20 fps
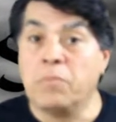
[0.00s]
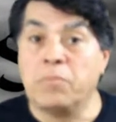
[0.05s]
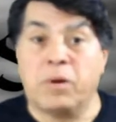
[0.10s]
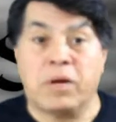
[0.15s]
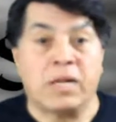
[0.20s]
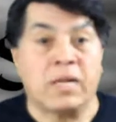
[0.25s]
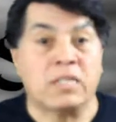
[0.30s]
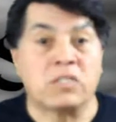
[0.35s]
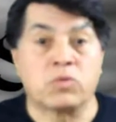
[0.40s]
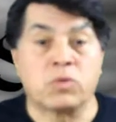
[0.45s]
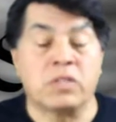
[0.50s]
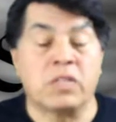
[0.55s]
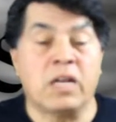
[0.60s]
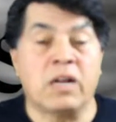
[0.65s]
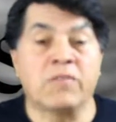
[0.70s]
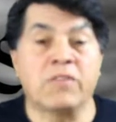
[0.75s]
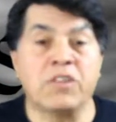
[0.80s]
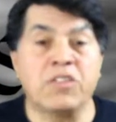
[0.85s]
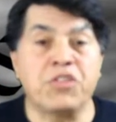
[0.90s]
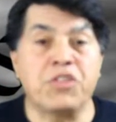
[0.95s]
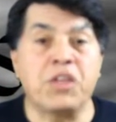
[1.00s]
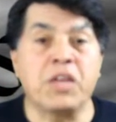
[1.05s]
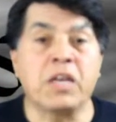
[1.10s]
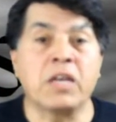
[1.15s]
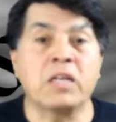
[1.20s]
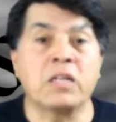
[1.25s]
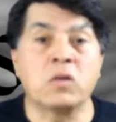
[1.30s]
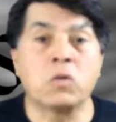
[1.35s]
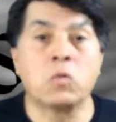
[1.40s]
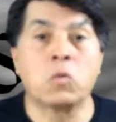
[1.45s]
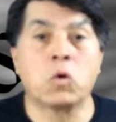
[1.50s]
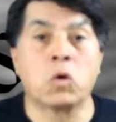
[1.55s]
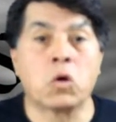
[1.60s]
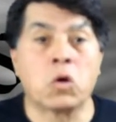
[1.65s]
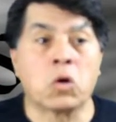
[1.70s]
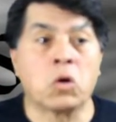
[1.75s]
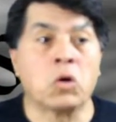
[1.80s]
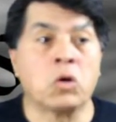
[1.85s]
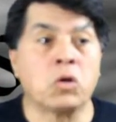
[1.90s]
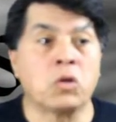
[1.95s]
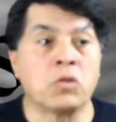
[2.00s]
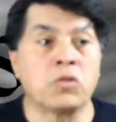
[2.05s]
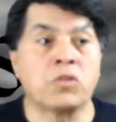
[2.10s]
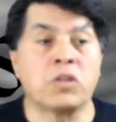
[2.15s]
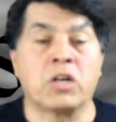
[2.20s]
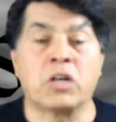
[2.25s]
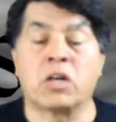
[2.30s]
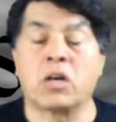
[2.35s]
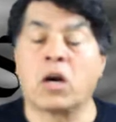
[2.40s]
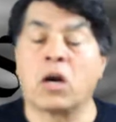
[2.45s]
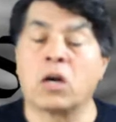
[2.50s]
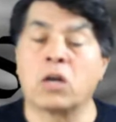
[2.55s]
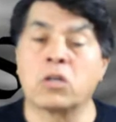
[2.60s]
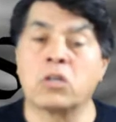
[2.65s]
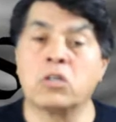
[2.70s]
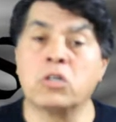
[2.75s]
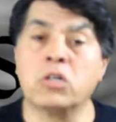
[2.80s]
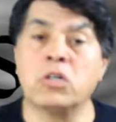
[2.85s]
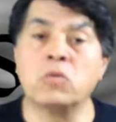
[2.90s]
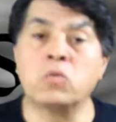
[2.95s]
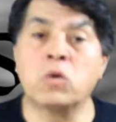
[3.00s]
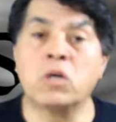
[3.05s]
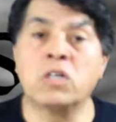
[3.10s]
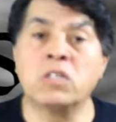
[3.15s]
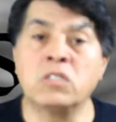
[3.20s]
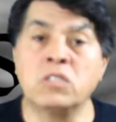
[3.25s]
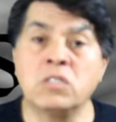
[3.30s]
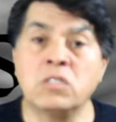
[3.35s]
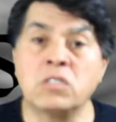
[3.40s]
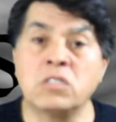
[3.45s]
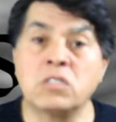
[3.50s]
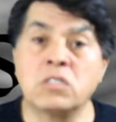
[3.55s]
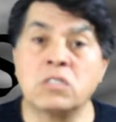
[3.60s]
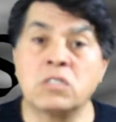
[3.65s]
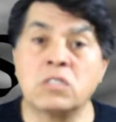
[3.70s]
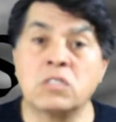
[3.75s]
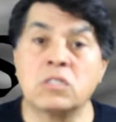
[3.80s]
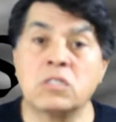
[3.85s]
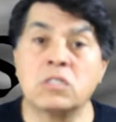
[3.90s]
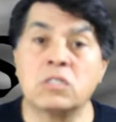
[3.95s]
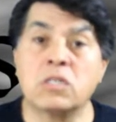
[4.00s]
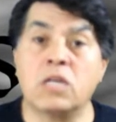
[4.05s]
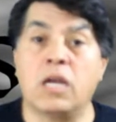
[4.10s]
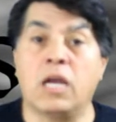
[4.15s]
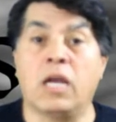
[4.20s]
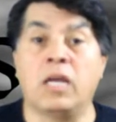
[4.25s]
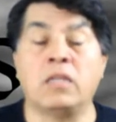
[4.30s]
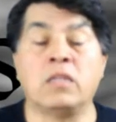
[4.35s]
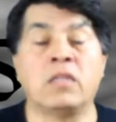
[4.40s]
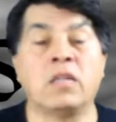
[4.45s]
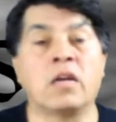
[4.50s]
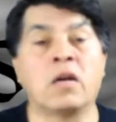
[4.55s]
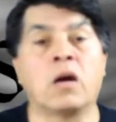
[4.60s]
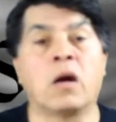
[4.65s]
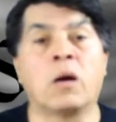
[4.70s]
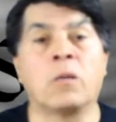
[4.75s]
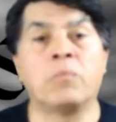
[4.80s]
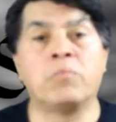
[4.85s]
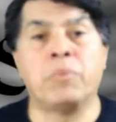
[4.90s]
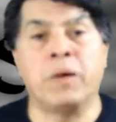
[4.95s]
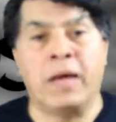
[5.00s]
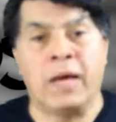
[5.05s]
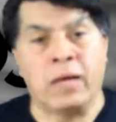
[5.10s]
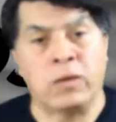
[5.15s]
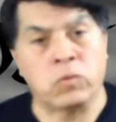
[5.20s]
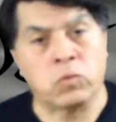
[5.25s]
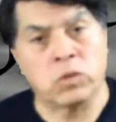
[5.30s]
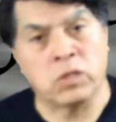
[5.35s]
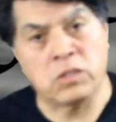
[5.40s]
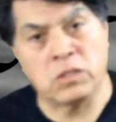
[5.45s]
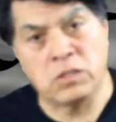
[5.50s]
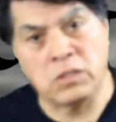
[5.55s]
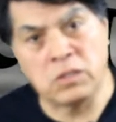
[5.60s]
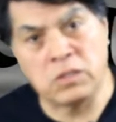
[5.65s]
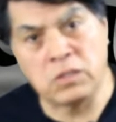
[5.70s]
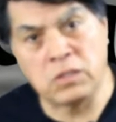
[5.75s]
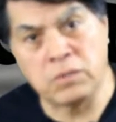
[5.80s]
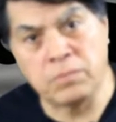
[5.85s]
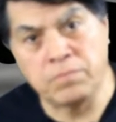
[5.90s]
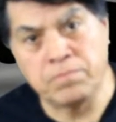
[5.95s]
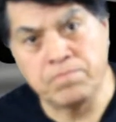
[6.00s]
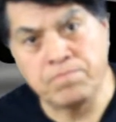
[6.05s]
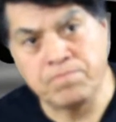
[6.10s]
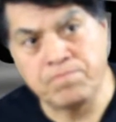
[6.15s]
But as with everything in the world, there are good ones and there are bad ones.